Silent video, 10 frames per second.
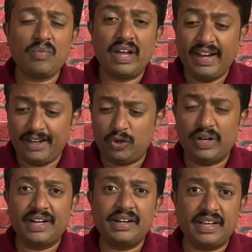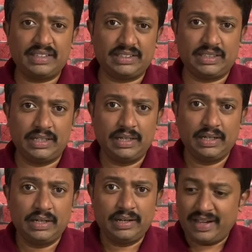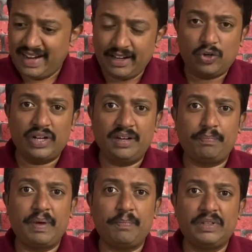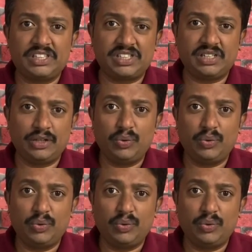8 to 9 days, 8 to 9 papers,